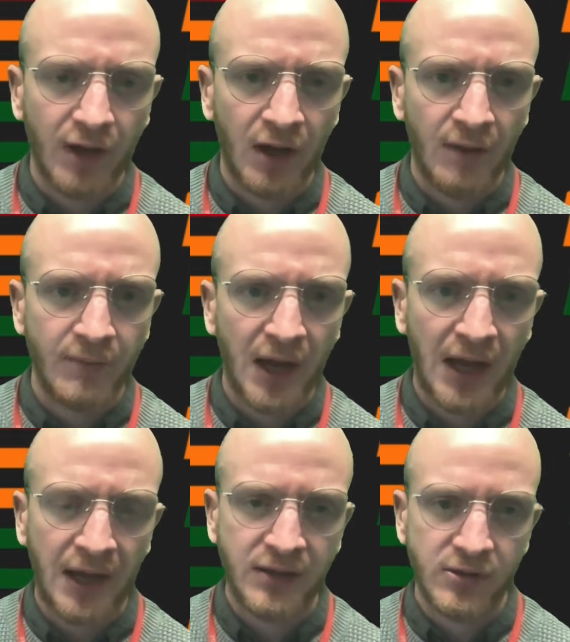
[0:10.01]

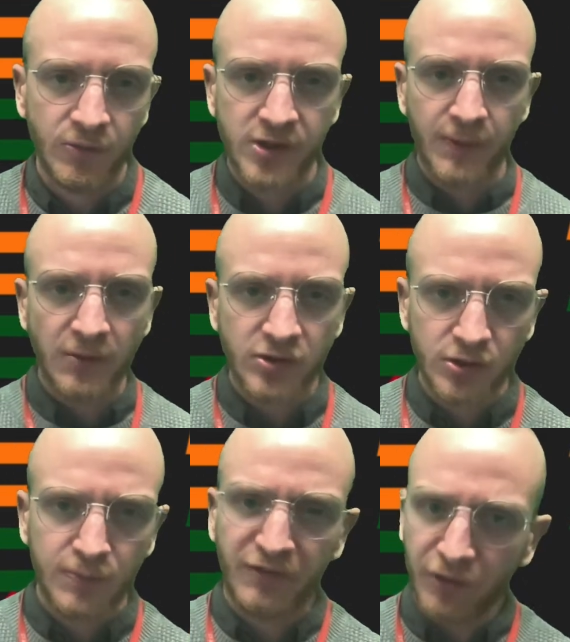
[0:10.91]
And we spoke to
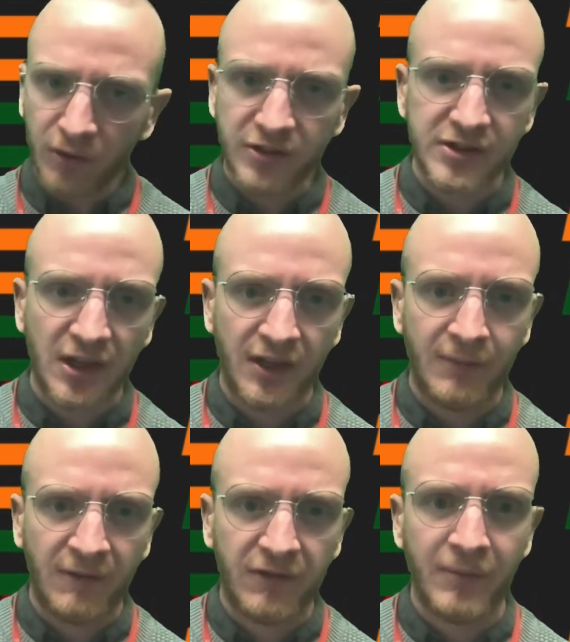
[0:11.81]
you before the start of the
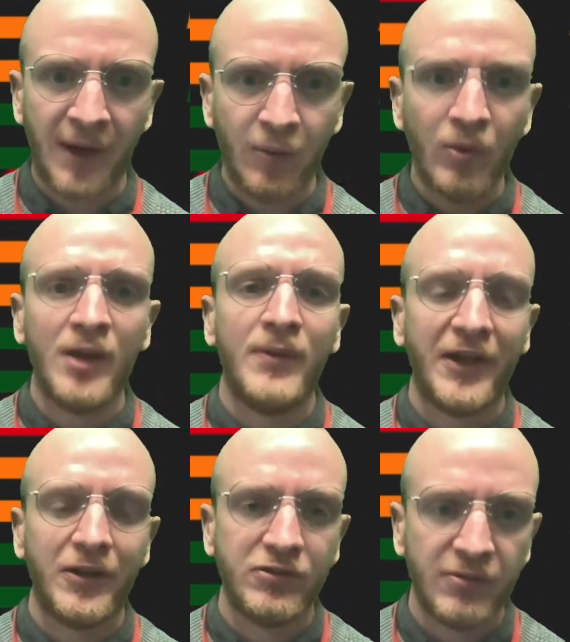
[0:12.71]
month about why
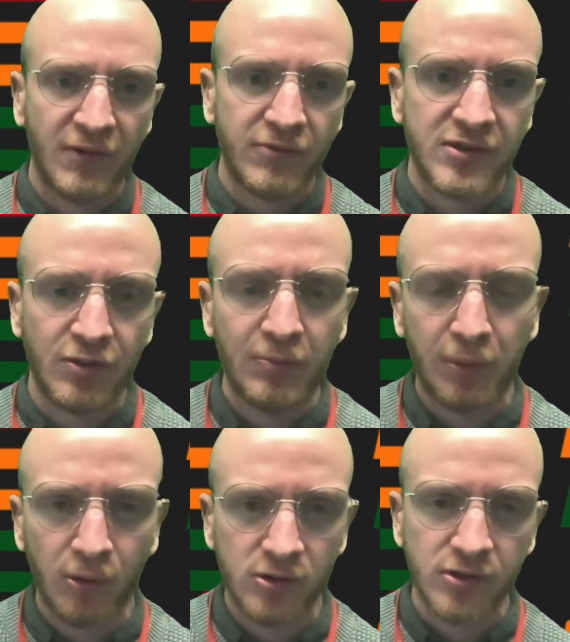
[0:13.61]
Black History Month was so
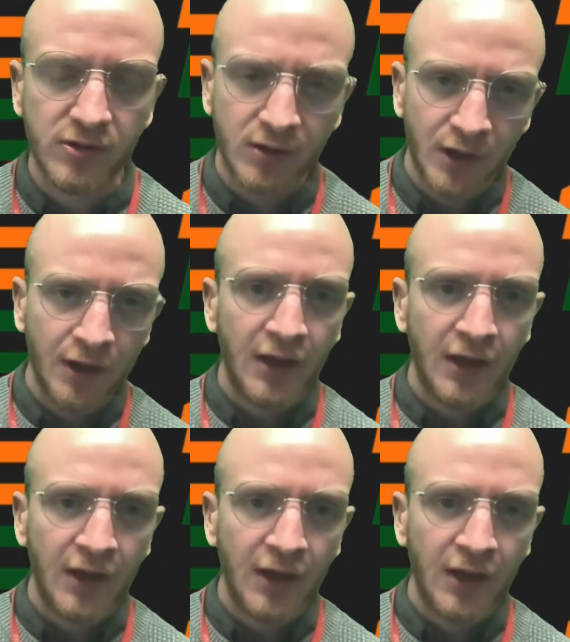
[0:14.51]
important.